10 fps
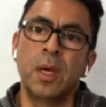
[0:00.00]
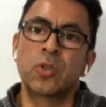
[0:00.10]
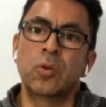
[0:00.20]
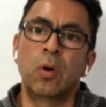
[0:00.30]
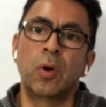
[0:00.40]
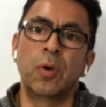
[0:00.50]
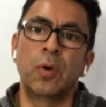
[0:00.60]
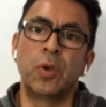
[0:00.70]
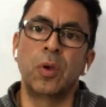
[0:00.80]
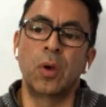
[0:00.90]
So
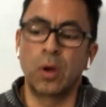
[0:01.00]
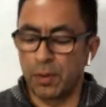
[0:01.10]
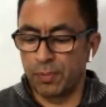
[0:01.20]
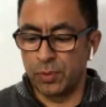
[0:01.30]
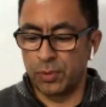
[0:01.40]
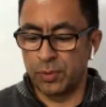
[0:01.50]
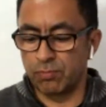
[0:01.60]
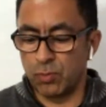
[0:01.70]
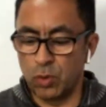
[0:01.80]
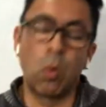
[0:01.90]

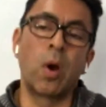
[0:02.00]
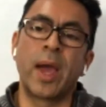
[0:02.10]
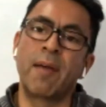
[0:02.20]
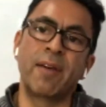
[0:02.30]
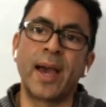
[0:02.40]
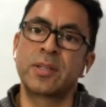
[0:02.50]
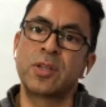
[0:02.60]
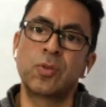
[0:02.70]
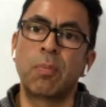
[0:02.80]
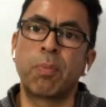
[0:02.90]
you won't have
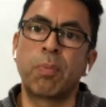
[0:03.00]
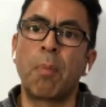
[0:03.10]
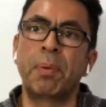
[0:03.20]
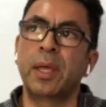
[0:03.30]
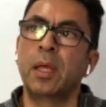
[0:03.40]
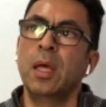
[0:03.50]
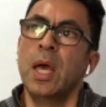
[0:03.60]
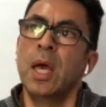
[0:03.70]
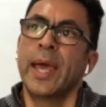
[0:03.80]
access to the property.